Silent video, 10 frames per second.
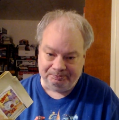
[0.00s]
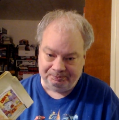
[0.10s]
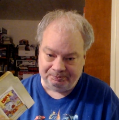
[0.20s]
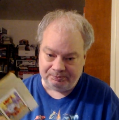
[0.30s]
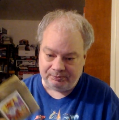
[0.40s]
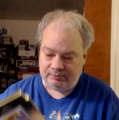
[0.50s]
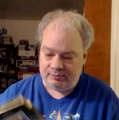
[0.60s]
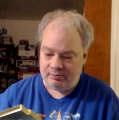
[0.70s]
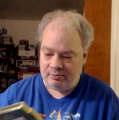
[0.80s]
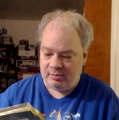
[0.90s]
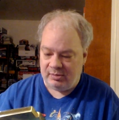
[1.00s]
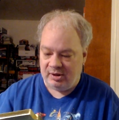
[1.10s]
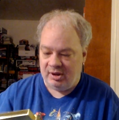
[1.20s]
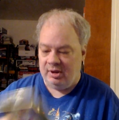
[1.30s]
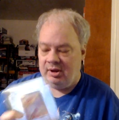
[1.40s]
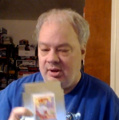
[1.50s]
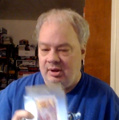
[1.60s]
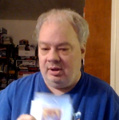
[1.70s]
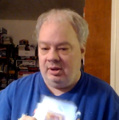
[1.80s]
(silence)